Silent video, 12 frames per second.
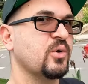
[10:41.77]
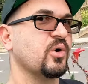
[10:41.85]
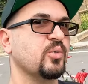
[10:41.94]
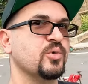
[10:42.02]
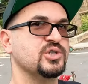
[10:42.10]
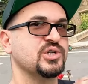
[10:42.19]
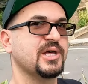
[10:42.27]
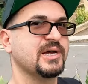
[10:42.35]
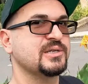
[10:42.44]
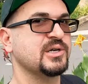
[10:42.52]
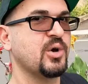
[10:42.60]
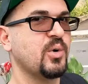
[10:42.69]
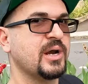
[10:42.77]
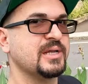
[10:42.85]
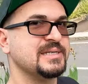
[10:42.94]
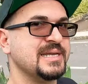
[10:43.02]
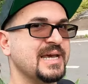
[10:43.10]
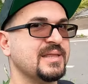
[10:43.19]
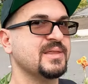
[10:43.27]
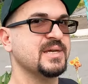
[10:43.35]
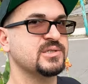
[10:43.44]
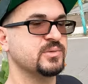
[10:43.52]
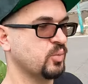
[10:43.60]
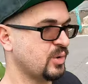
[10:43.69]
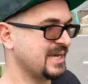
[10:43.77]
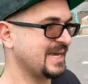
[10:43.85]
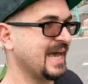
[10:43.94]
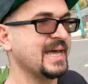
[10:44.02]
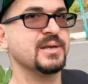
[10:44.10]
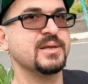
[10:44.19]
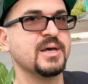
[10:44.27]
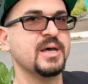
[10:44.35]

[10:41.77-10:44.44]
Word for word: or would you like to go on a date this weekend?